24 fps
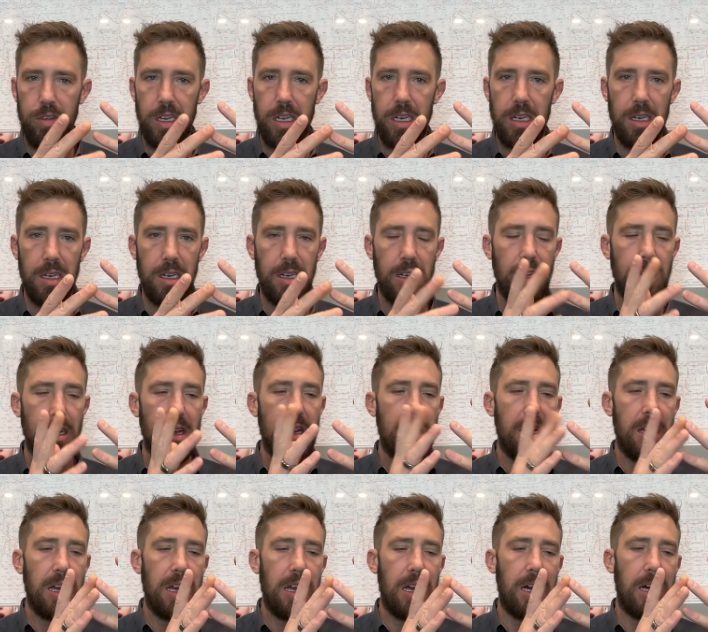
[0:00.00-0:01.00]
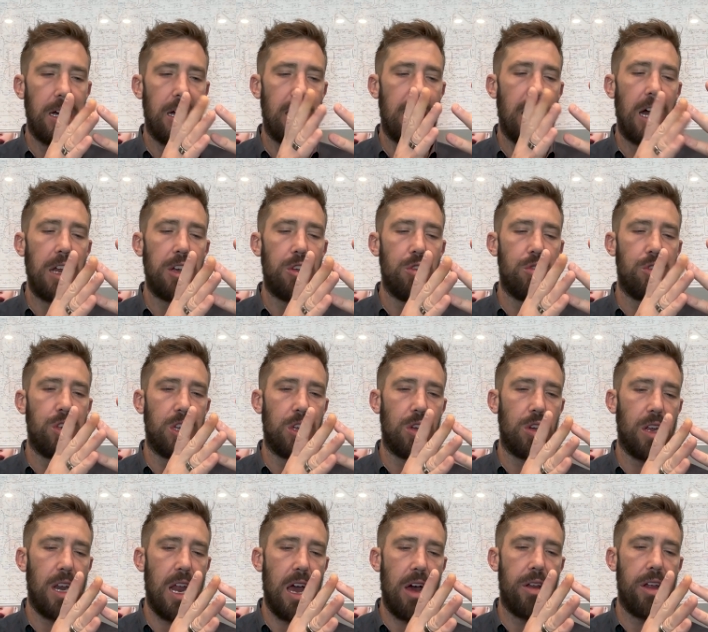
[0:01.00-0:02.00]
And uh, I do think you
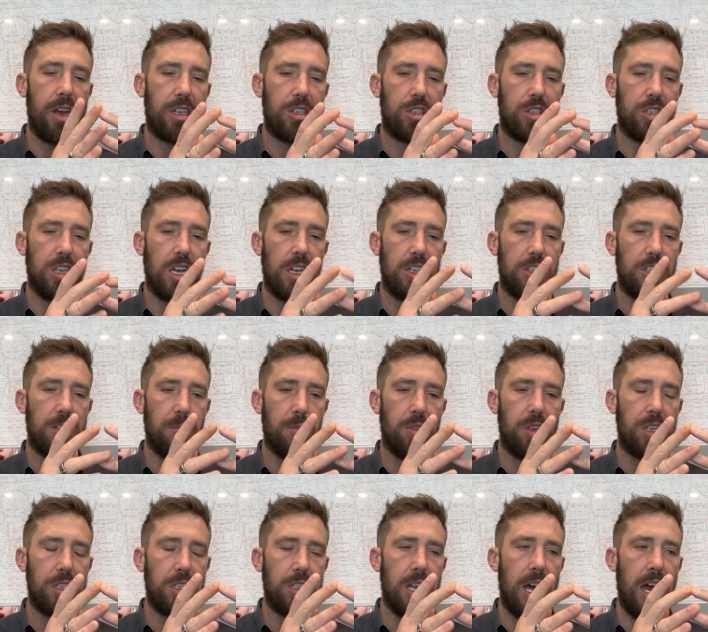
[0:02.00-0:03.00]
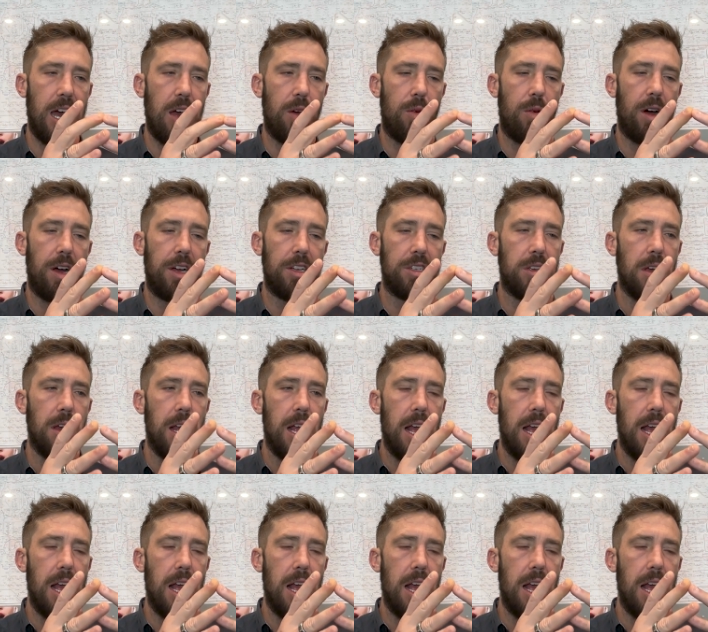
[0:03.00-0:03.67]
can out exercise some things diet wise.